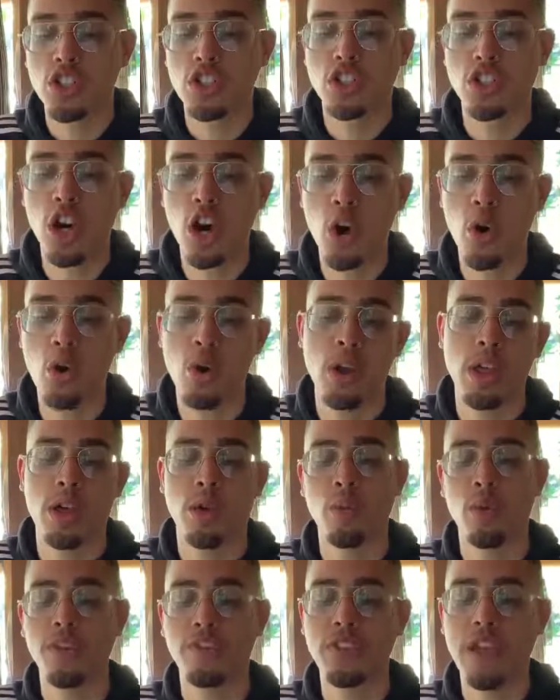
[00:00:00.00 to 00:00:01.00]
So
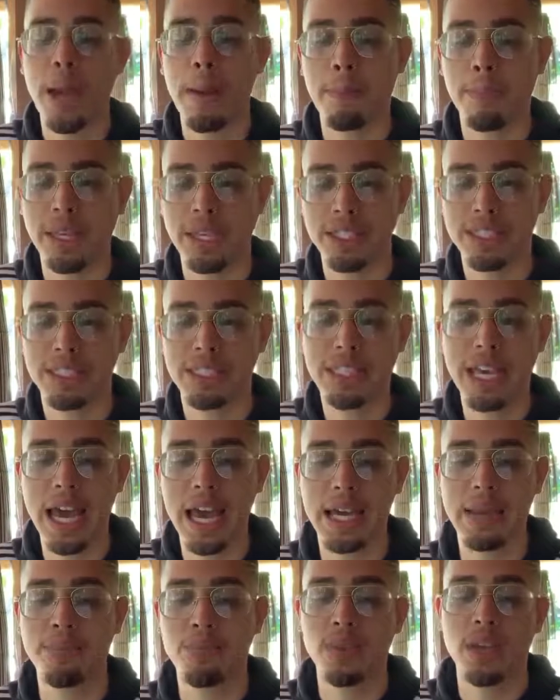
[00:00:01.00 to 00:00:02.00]
with that being
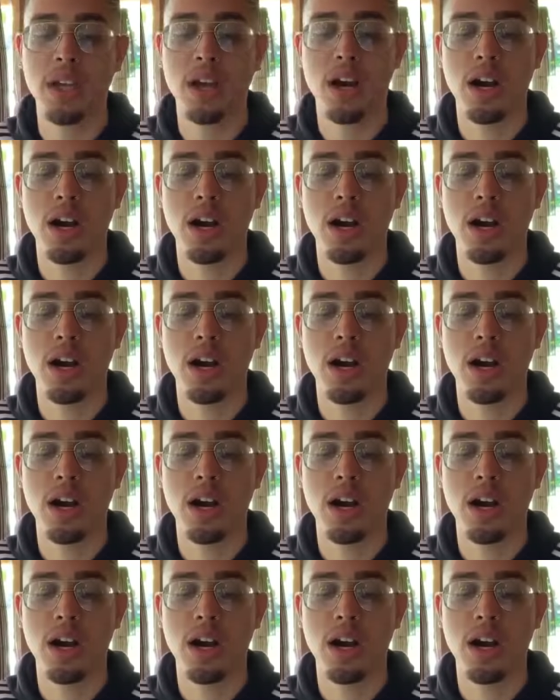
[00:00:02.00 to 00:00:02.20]
said,